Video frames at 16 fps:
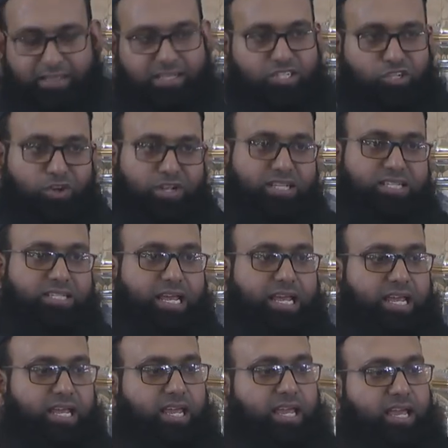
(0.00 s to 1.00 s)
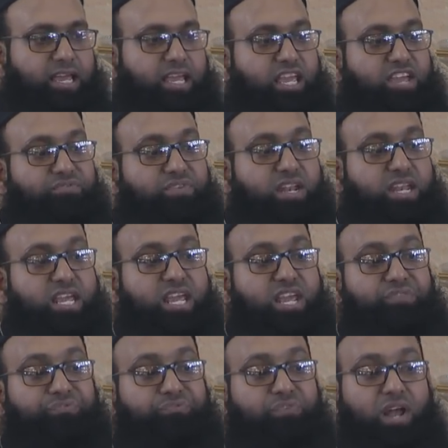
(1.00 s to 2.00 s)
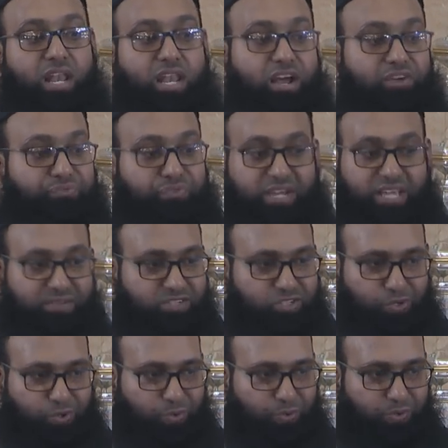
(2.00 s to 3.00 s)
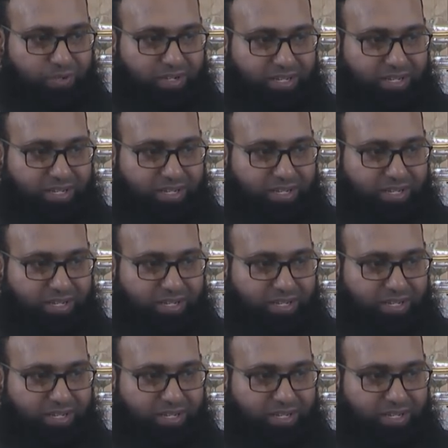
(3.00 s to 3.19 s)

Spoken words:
And the scholars say, even if Allah forgives you,